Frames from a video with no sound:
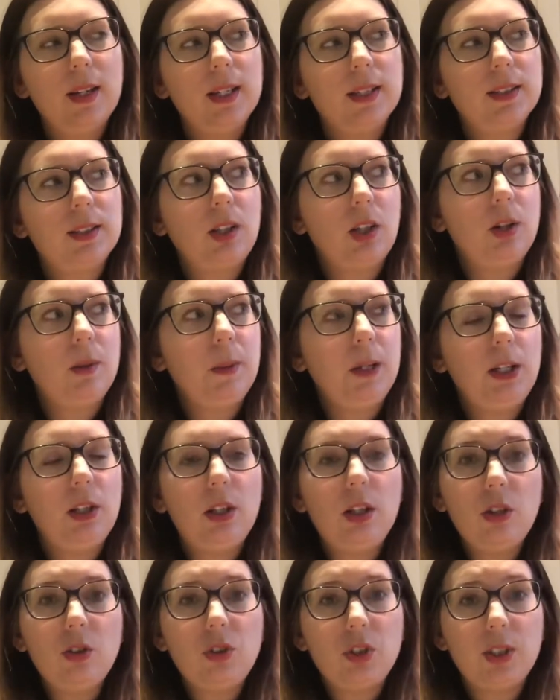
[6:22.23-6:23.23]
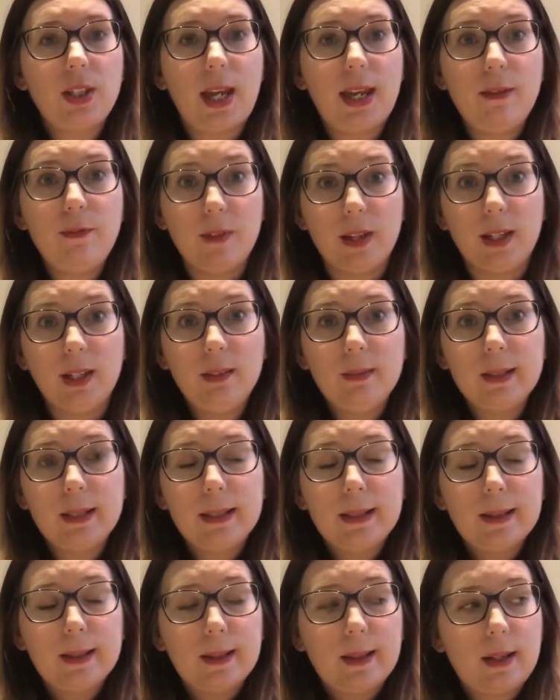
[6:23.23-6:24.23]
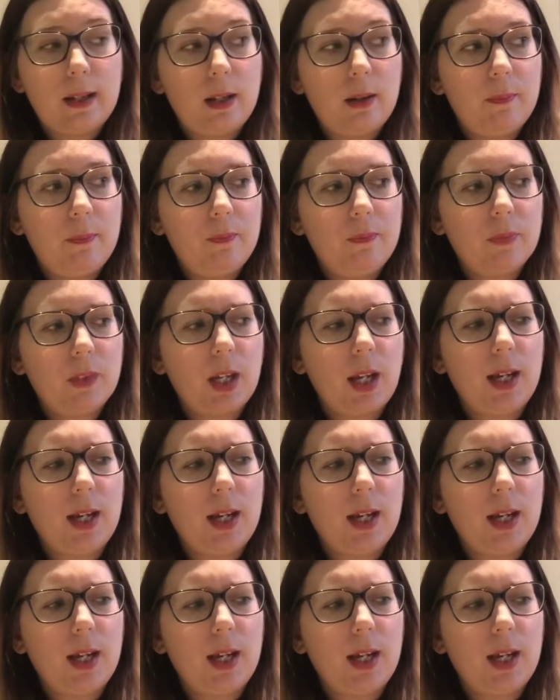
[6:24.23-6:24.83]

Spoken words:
It's going to be a huge saving. I